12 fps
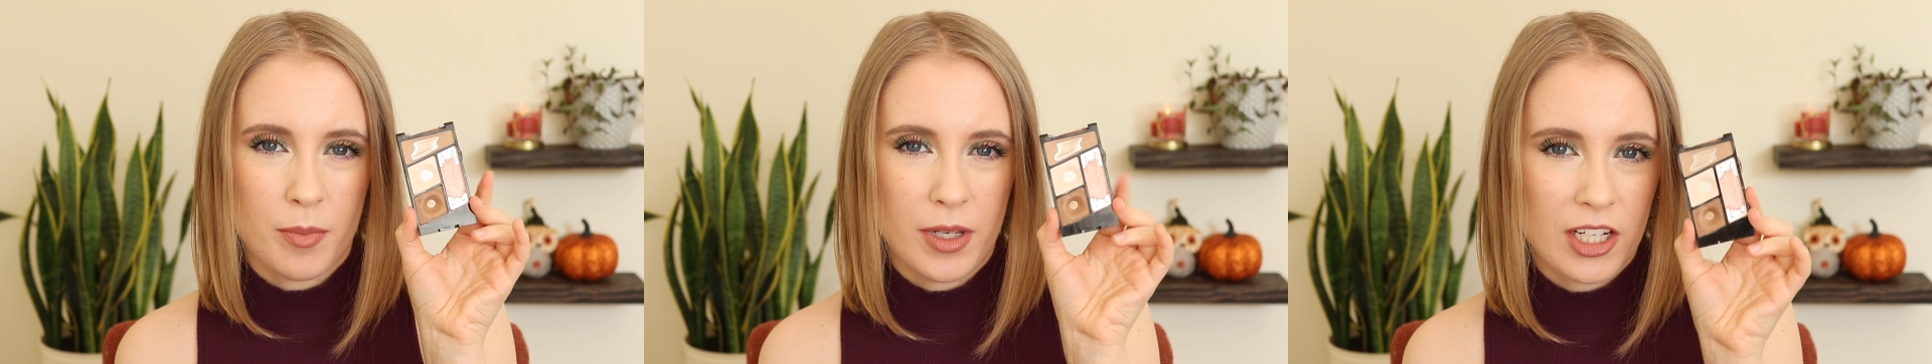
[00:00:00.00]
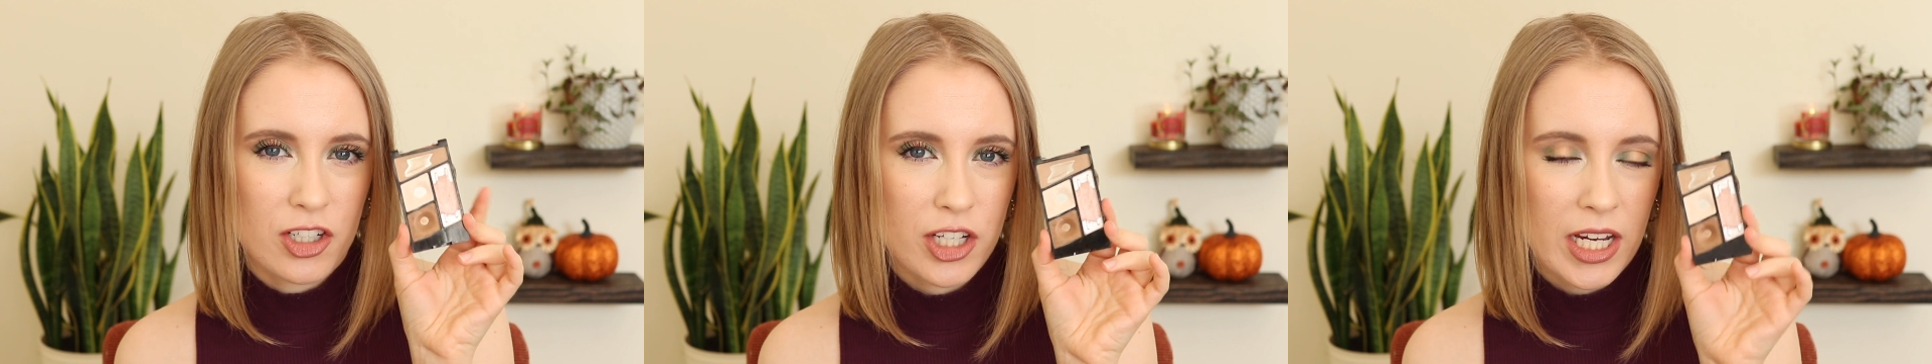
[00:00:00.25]
the
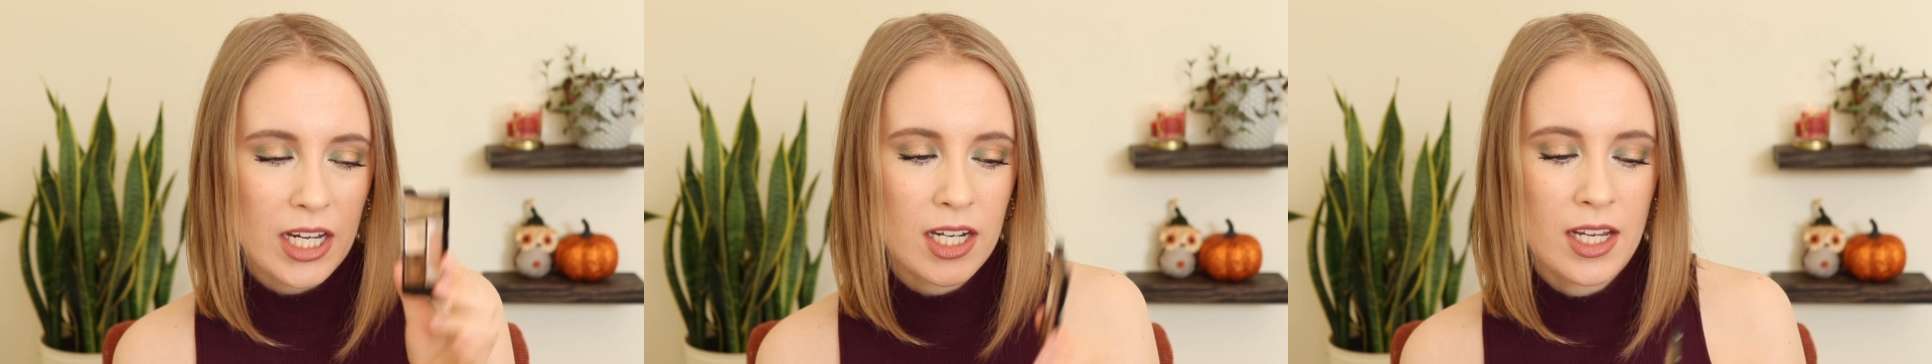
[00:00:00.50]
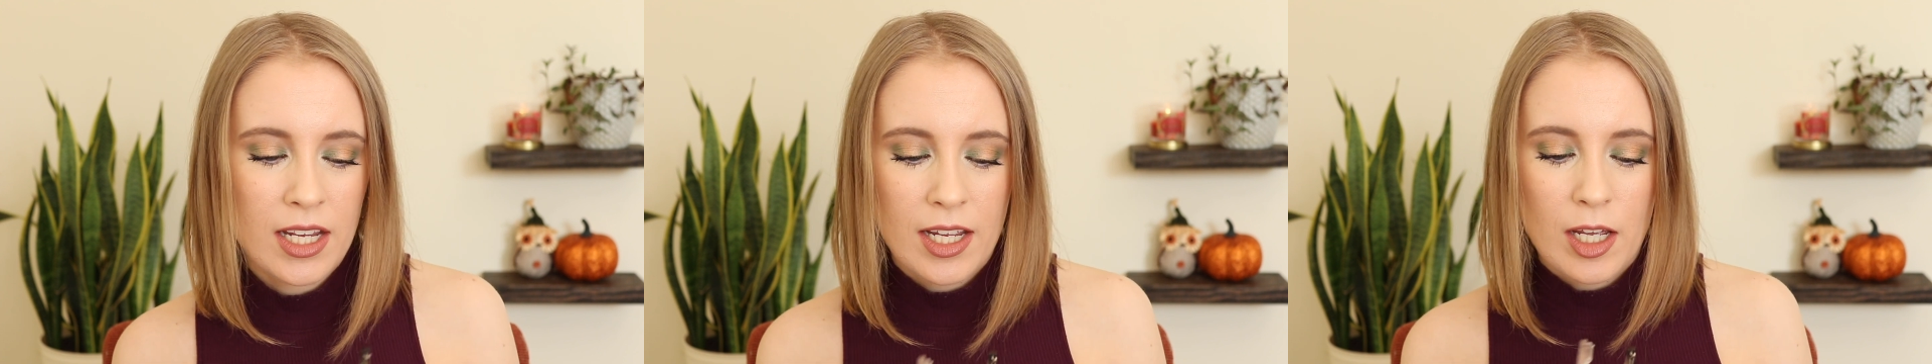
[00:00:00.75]
pink
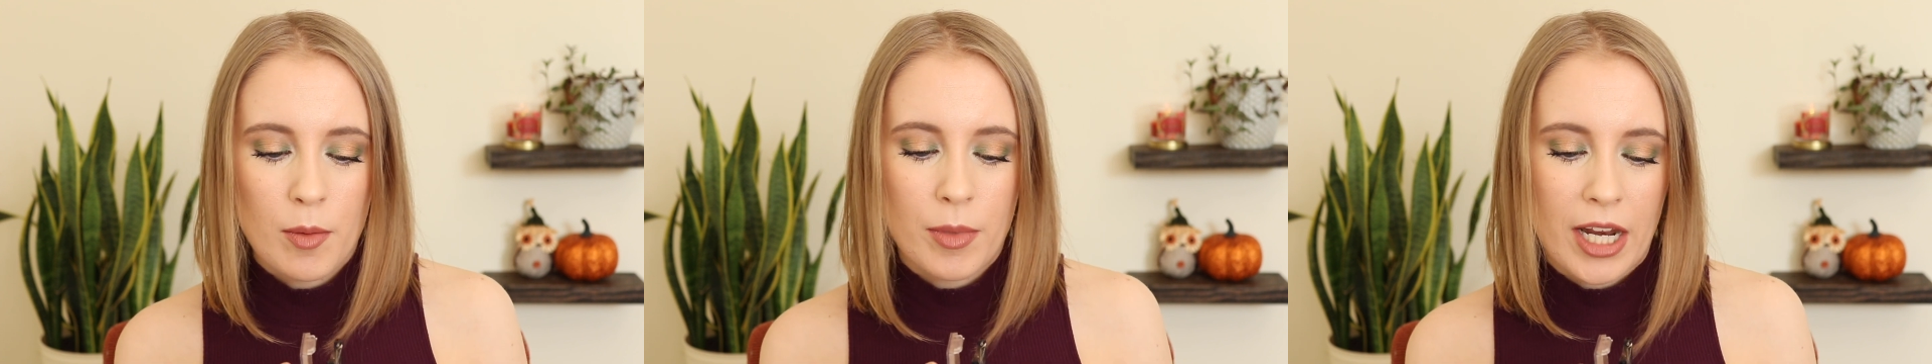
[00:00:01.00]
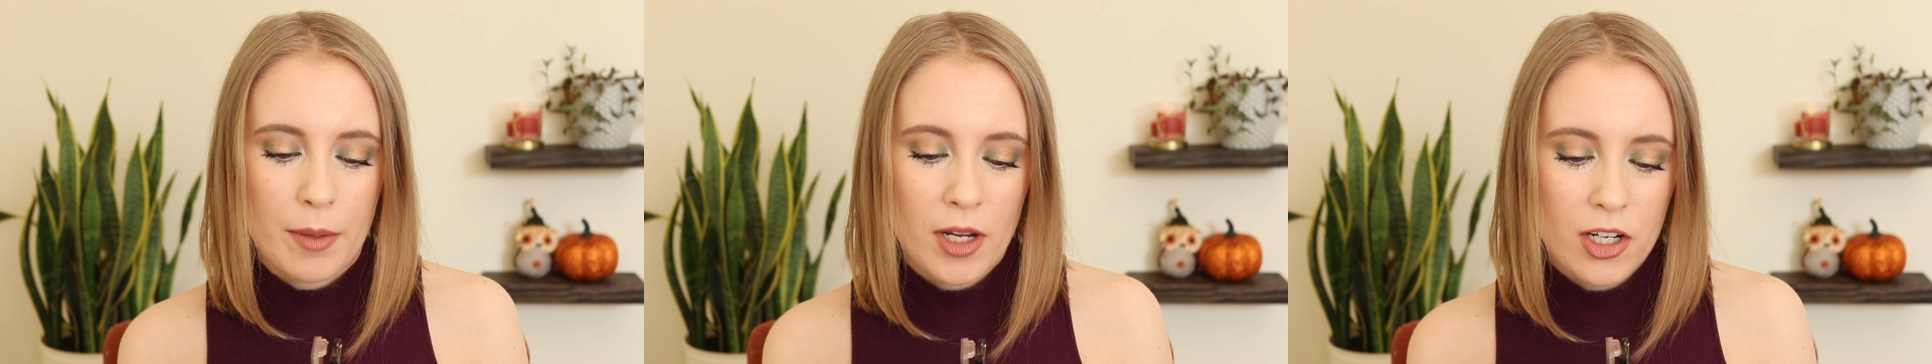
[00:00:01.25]
shade.
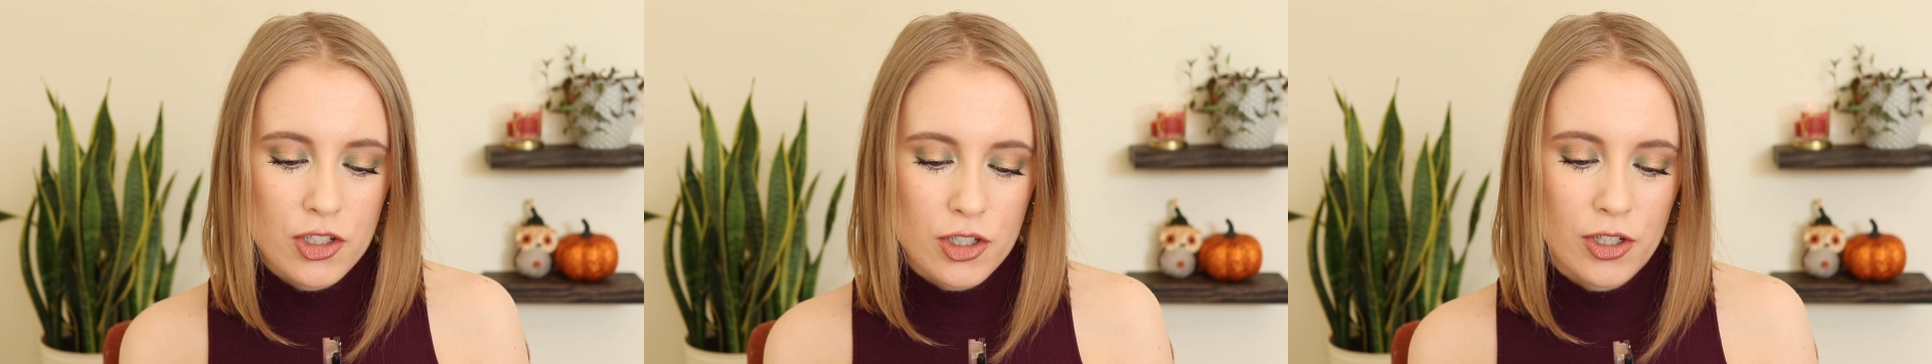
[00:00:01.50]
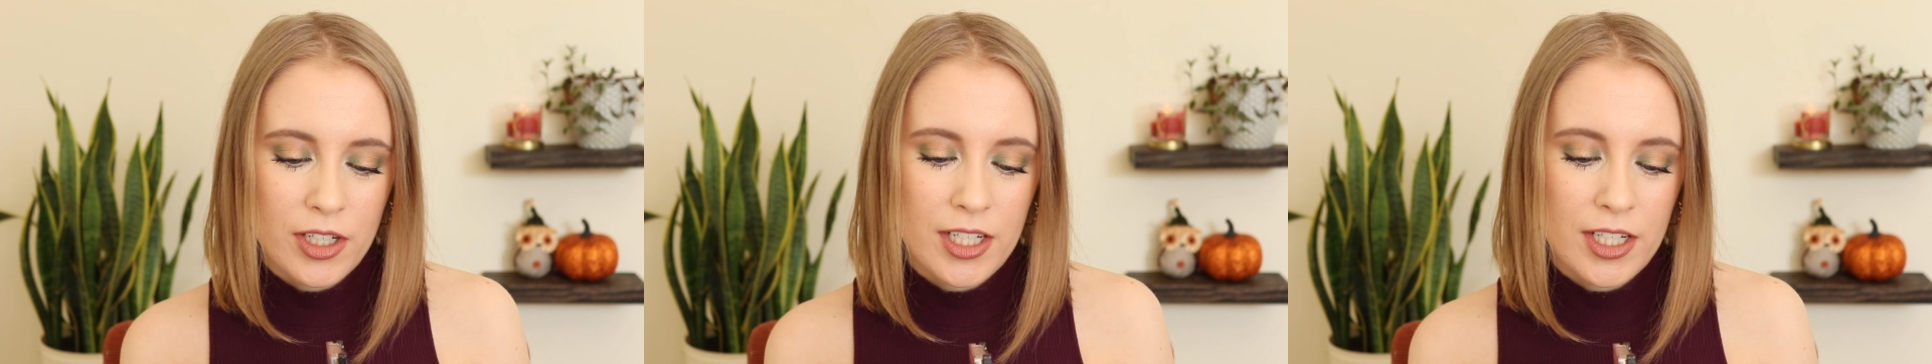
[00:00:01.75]
But I'm not sure.